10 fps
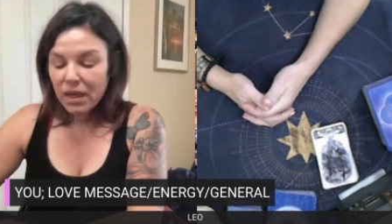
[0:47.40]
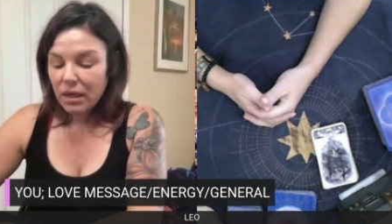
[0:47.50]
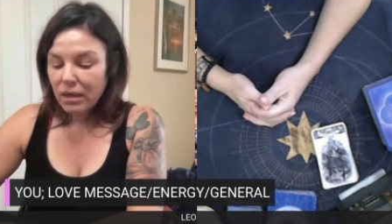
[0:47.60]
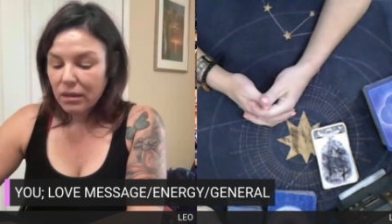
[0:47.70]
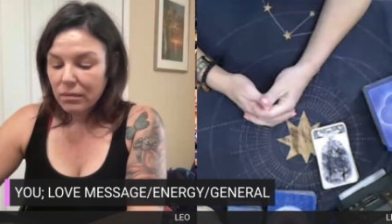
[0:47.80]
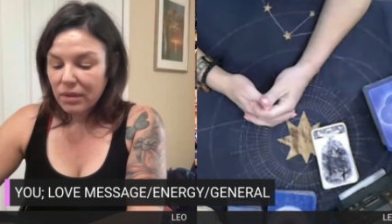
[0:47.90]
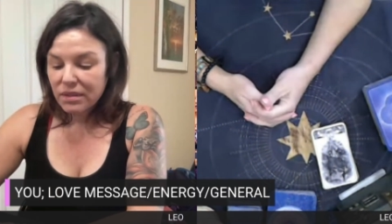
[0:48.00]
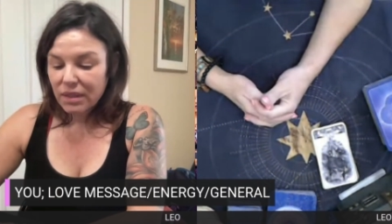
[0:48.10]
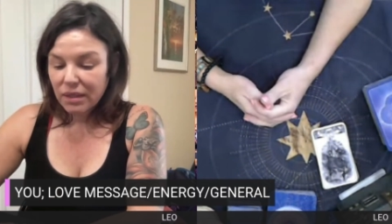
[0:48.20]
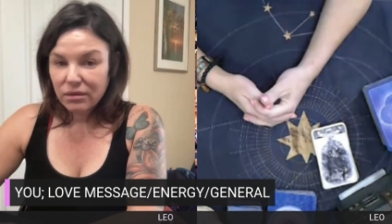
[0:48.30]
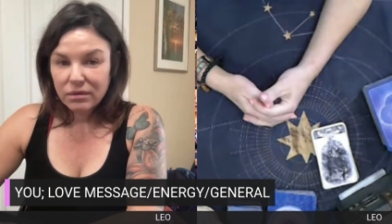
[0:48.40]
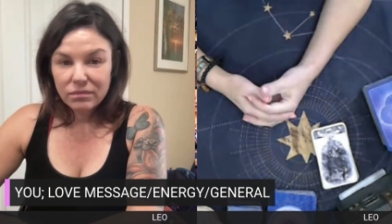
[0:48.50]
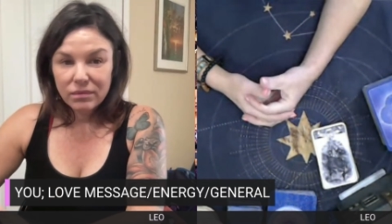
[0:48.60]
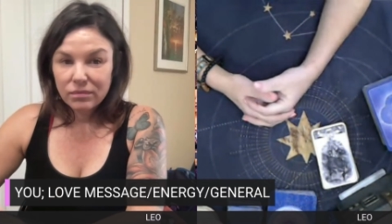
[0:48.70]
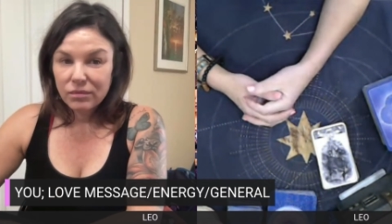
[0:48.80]
um, a cycle
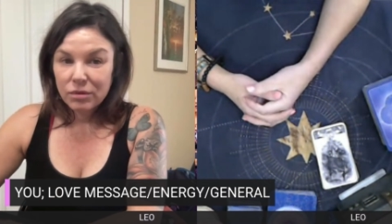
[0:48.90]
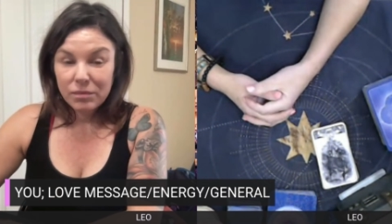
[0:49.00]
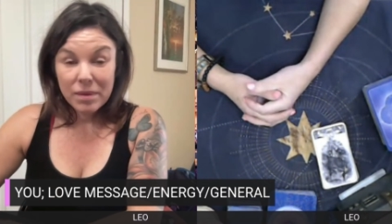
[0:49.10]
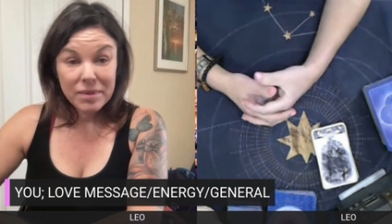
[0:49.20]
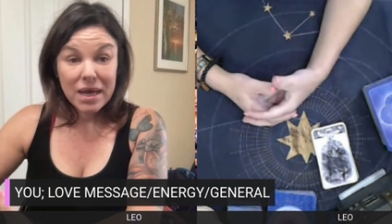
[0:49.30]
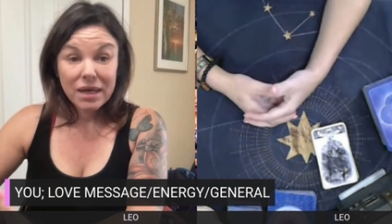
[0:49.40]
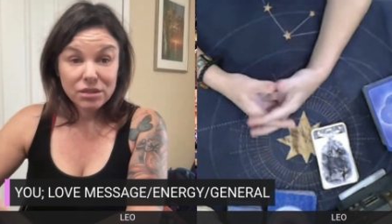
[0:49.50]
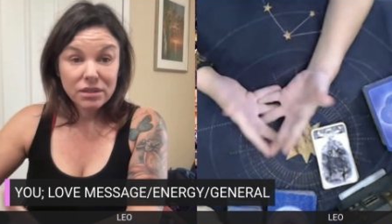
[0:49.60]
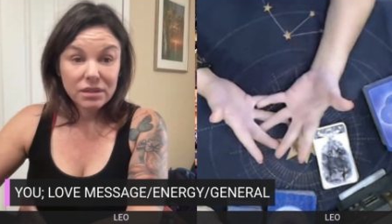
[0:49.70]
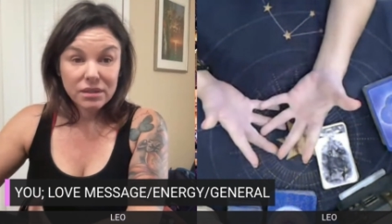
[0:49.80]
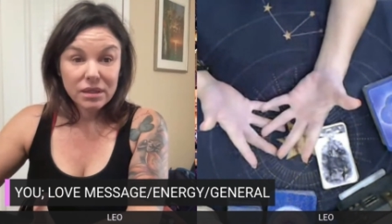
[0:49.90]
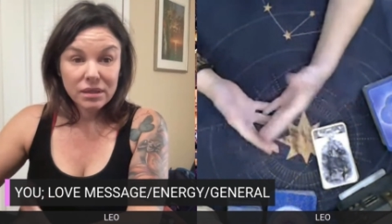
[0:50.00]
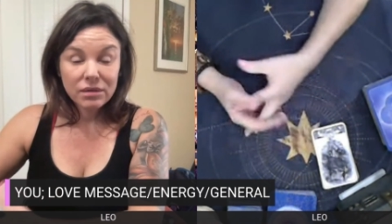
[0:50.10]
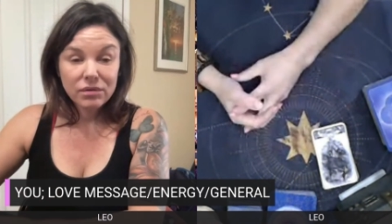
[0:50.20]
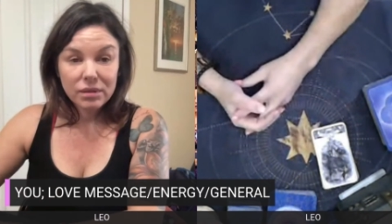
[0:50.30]
of you know maybe actually
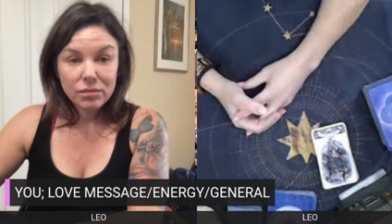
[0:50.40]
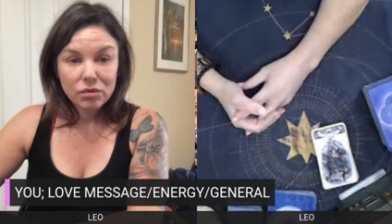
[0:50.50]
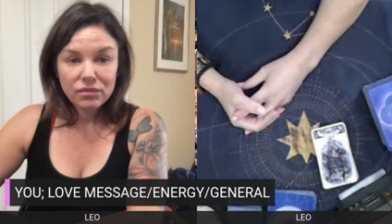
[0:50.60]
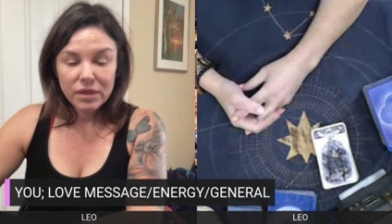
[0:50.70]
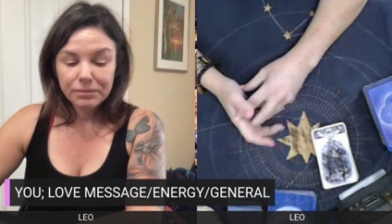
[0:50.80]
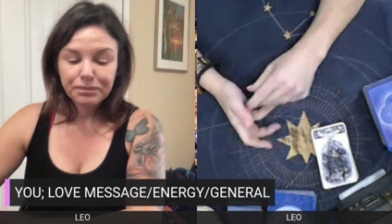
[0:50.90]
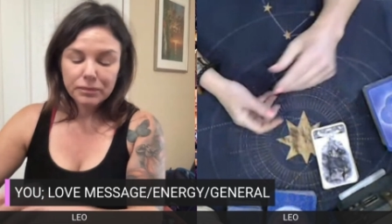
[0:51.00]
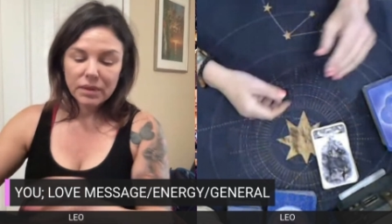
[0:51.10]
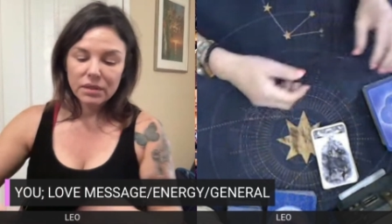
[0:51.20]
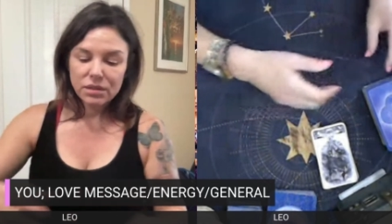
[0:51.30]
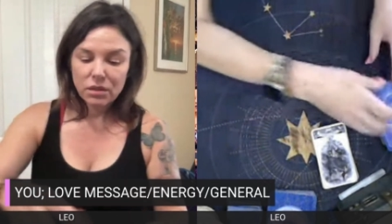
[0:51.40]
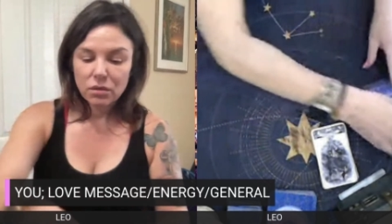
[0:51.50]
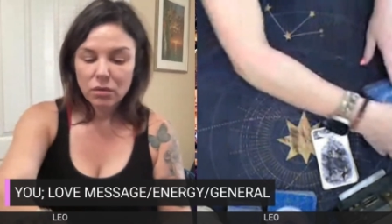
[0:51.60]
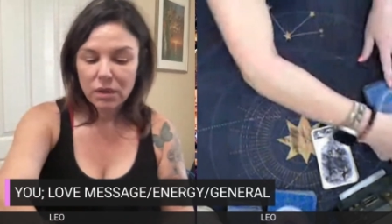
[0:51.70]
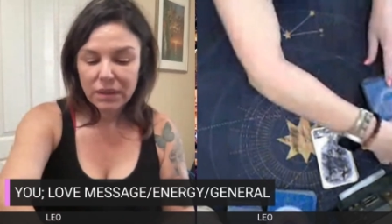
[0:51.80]
literally moving
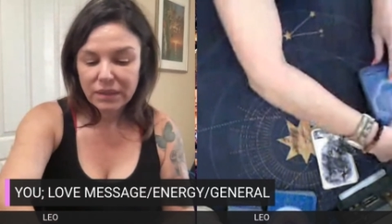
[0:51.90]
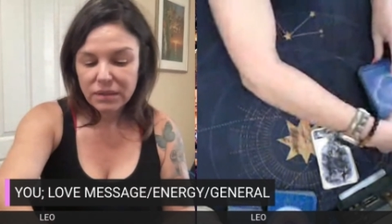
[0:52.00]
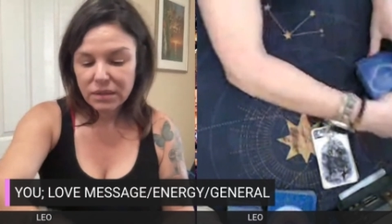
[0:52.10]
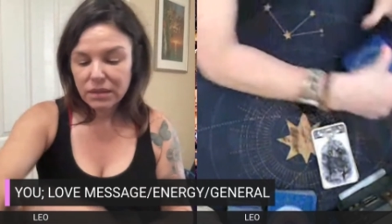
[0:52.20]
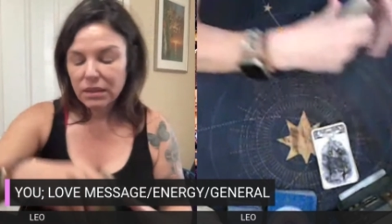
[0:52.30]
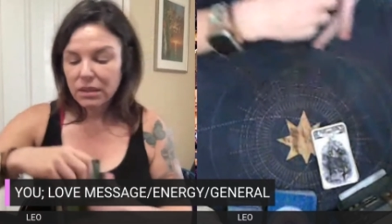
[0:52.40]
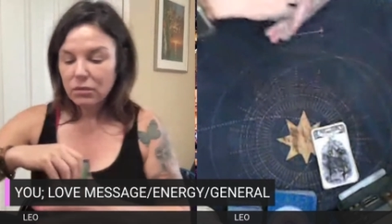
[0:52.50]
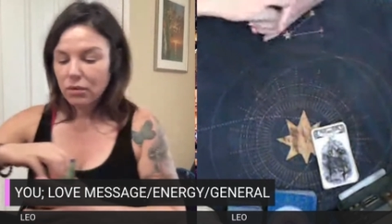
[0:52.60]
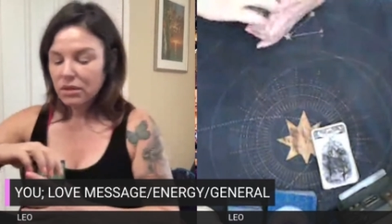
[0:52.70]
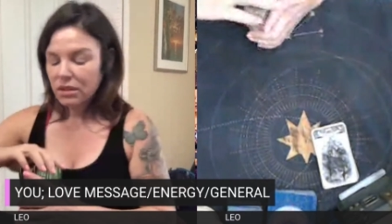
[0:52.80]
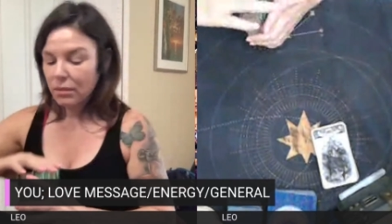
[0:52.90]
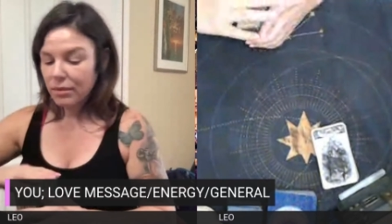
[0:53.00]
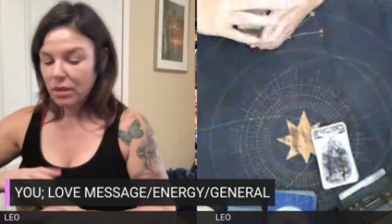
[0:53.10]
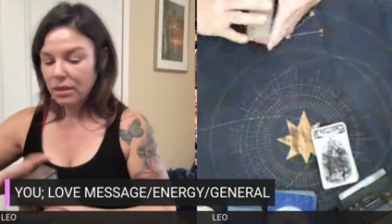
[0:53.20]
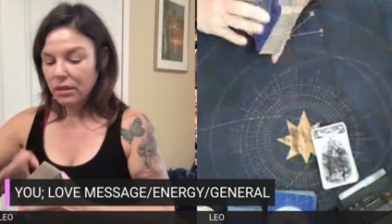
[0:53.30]
so let's see what's
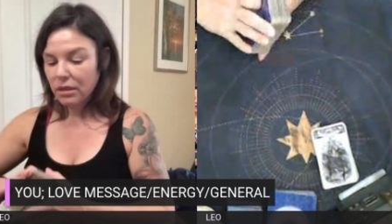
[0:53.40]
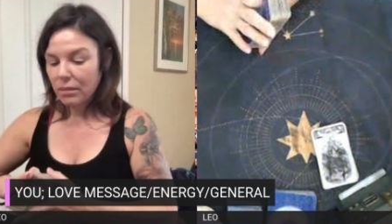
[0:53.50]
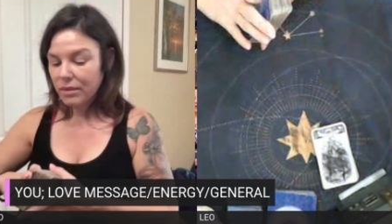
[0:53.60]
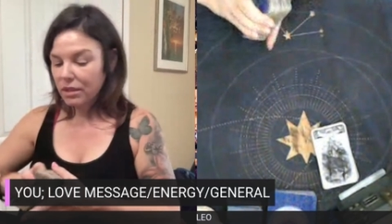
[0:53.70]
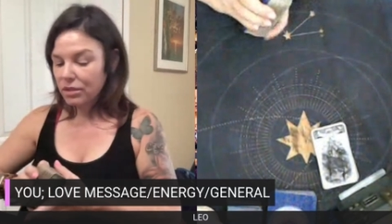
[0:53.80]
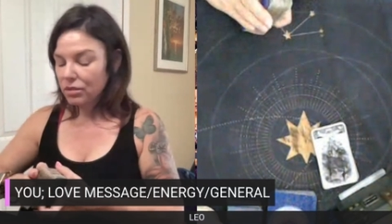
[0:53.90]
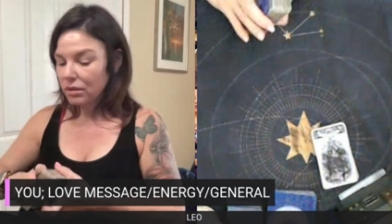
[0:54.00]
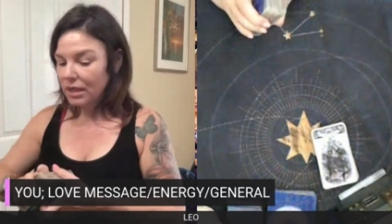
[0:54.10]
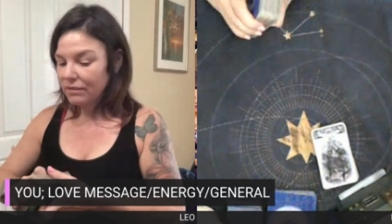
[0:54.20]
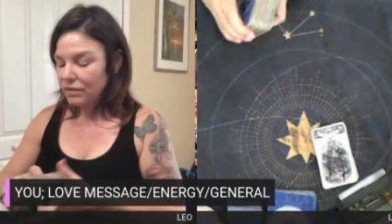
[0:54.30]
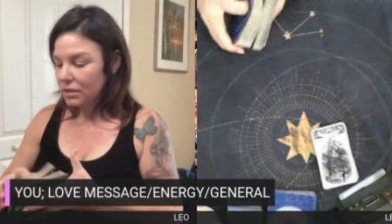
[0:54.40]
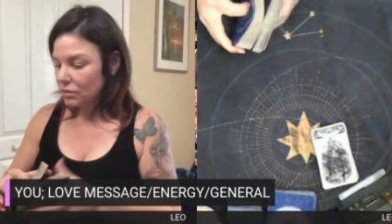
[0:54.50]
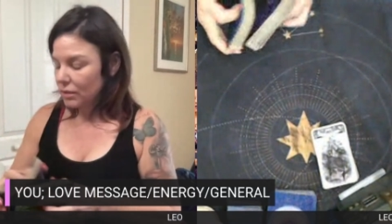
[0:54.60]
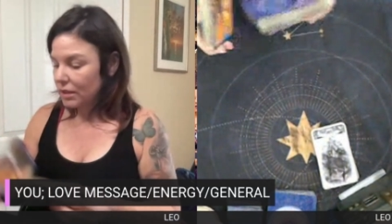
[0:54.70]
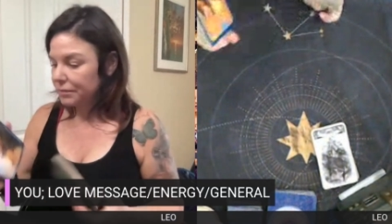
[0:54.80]
coming on coming into your life
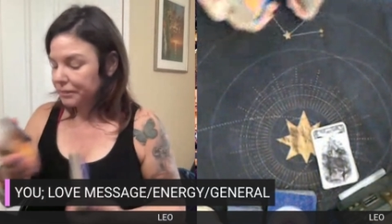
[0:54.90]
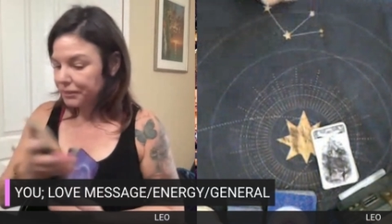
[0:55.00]
this week